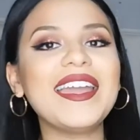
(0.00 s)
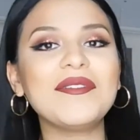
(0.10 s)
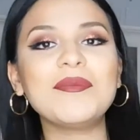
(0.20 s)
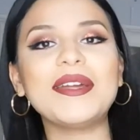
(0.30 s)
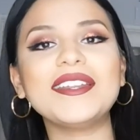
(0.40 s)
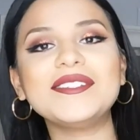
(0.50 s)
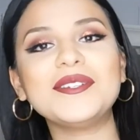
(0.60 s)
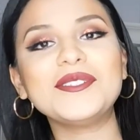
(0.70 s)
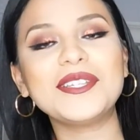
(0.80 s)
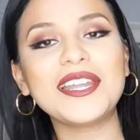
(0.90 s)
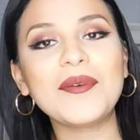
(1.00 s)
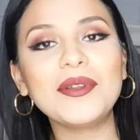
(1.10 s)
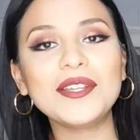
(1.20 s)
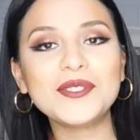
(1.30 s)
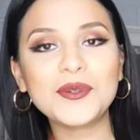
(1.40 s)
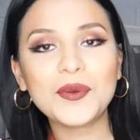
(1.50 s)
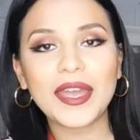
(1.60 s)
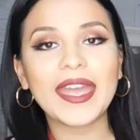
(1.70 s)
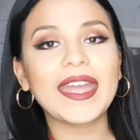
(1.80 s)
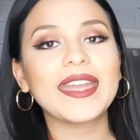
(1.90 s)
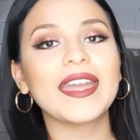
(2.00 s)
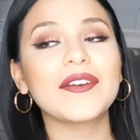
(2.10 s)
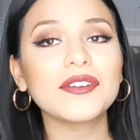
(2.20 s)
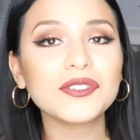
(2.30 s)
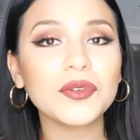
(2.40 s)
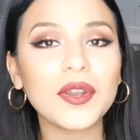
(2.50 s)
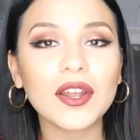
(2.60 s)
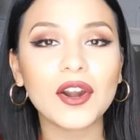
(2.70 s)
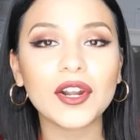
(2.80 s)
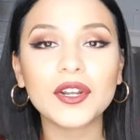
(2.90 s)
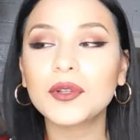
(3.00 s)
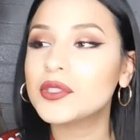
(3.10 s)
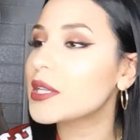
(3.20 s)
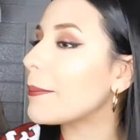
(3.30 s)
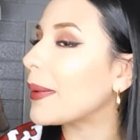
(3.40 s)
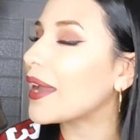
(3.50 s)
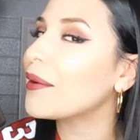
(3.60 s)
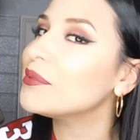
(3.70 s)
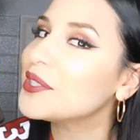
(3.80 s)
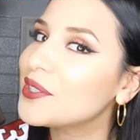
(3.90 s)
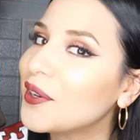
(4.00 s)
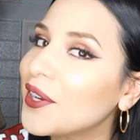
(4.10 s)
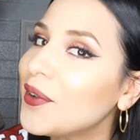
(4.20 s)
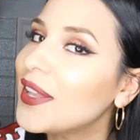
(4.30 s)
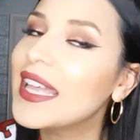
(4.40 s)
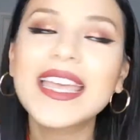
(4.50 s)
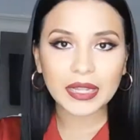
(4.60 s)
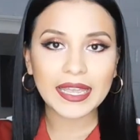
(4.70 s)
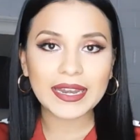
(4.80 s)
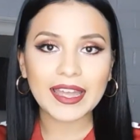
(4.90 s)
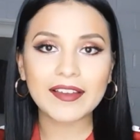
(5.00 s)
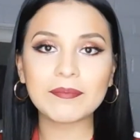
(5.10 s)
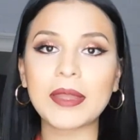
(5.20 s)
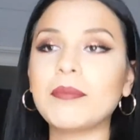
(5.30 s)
everybody, so today I want to do a Arizona Cardinals makeup tutorial, and I have my